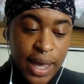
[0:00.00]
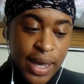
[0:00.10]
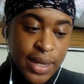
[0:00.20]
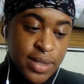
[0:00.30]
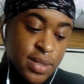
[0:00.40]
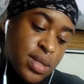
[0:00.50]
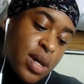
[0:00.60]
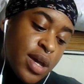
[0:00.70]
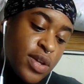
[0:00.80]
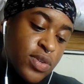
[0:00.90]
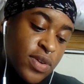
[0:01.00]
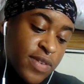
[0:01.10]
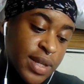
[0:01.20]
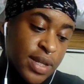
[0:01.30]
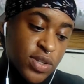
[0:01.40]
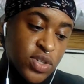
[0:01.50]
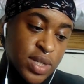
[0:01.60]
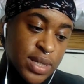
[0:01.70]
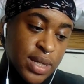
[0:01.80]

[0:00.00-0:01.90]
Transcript: and Trovania, she